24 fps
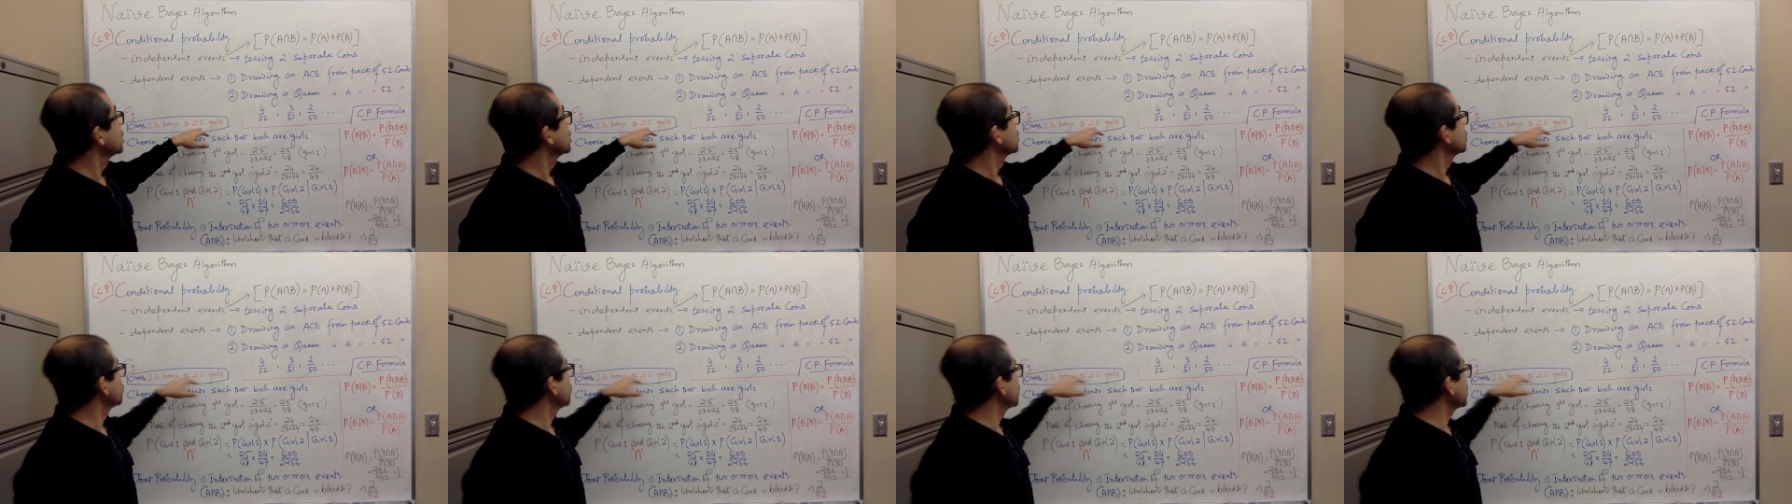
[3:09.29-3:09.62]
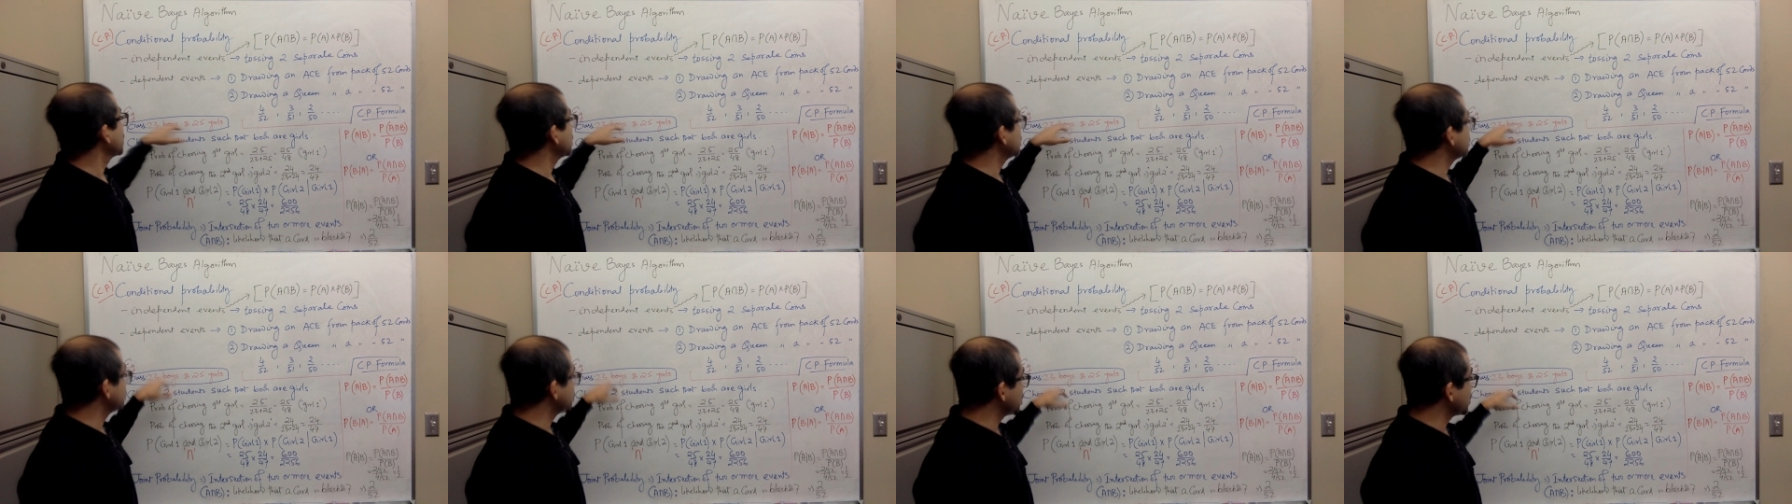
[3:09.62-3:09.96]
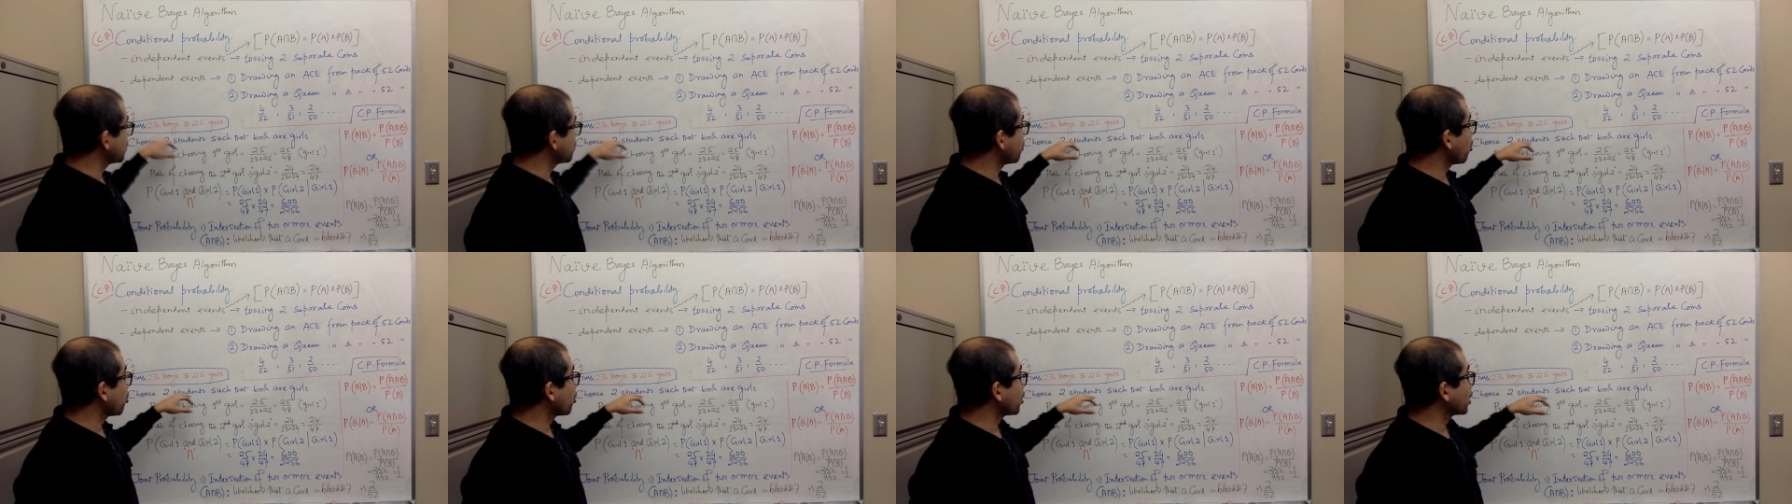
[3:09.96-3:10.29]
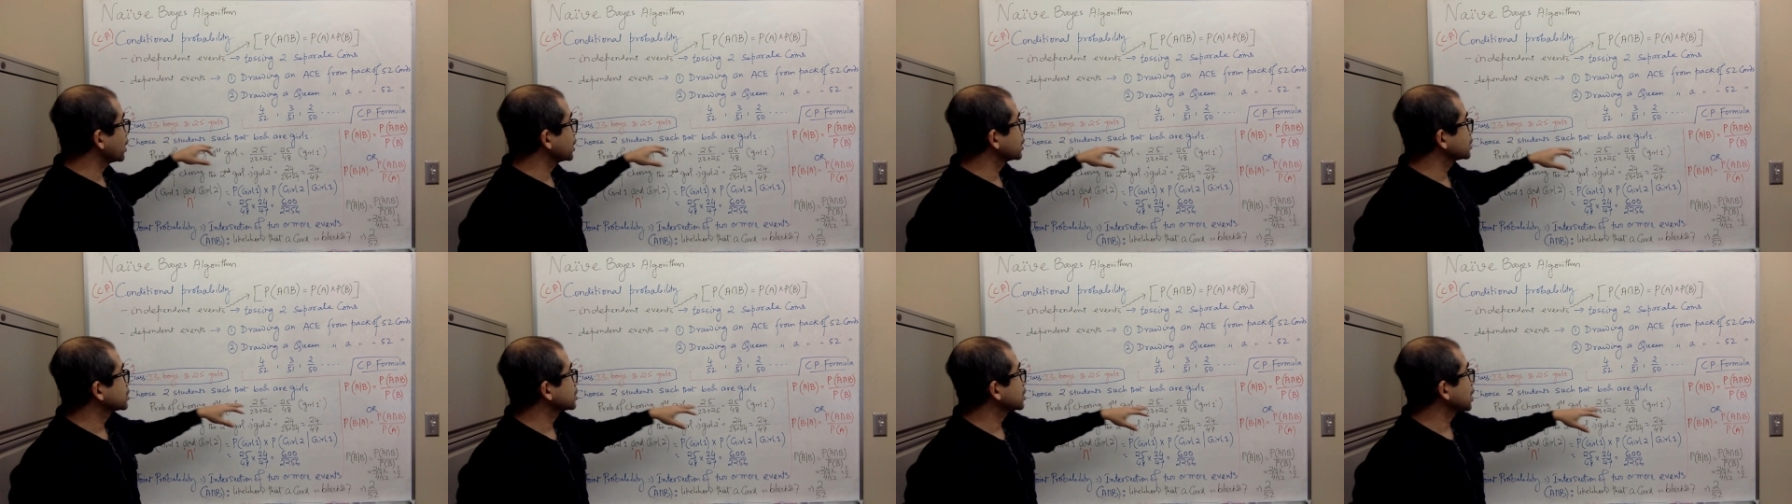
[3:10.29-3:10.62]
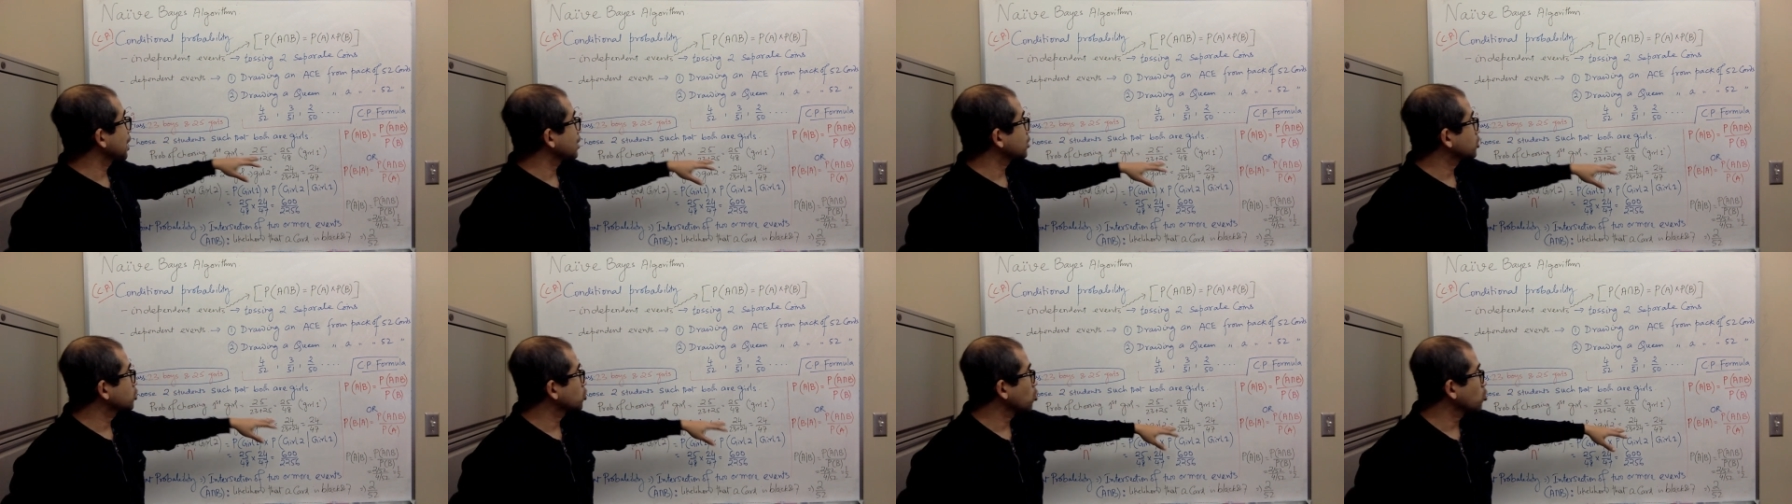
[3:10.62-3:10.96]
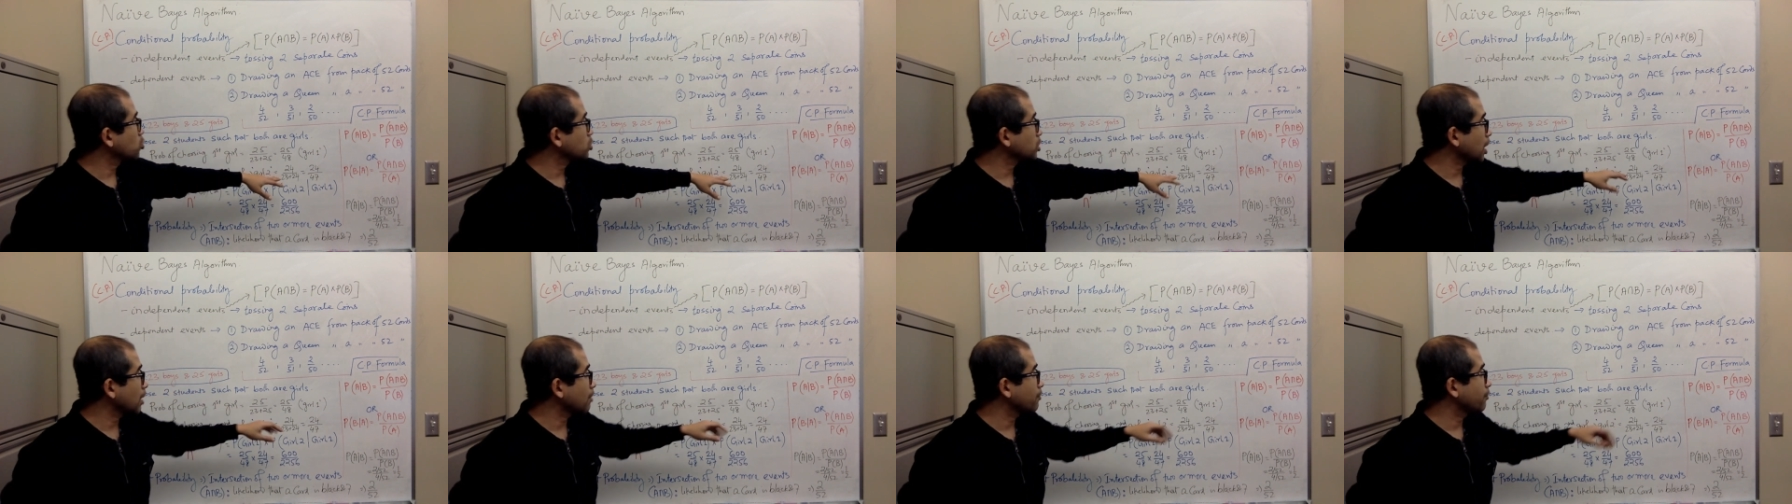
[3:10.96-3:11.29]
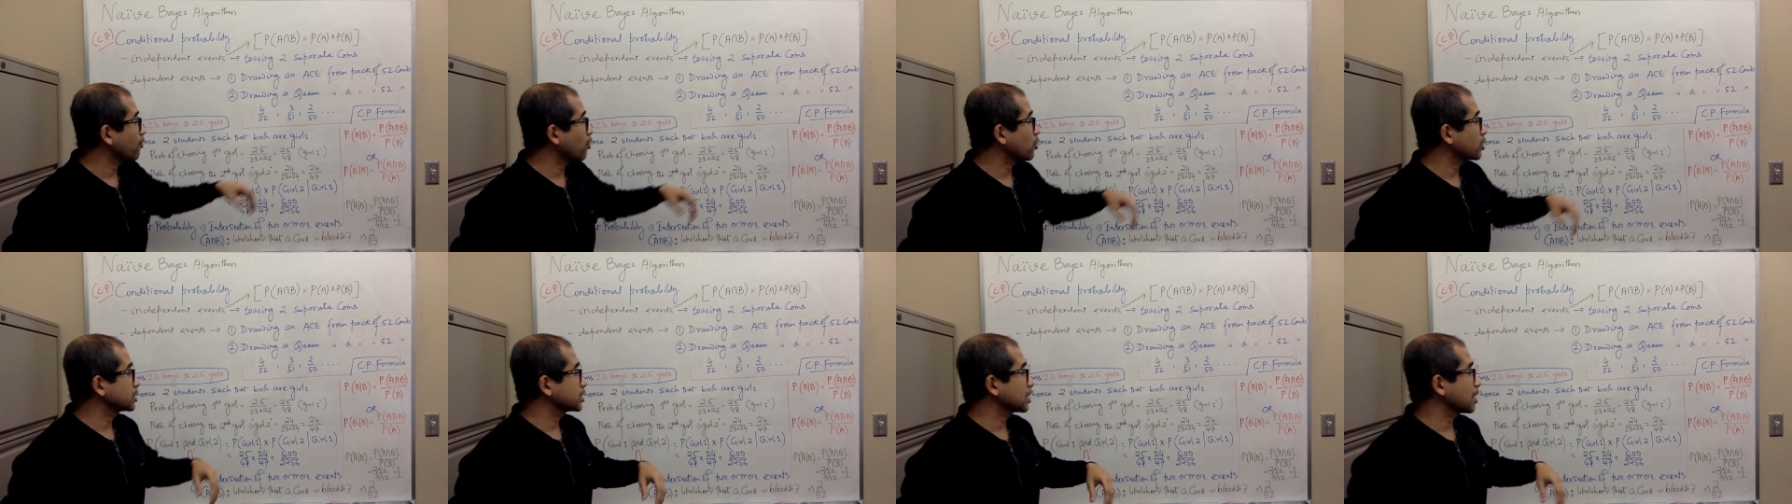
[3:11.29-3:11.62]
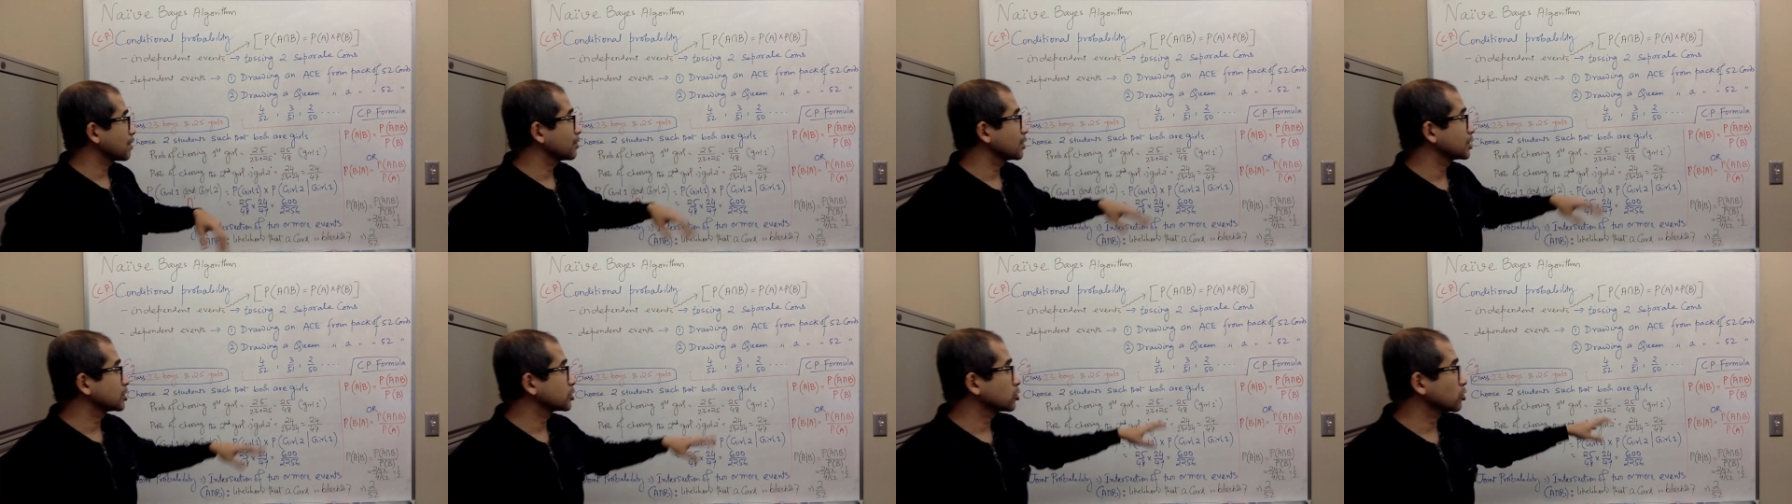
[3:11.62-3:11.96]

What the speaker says: 23 boys, and total 47.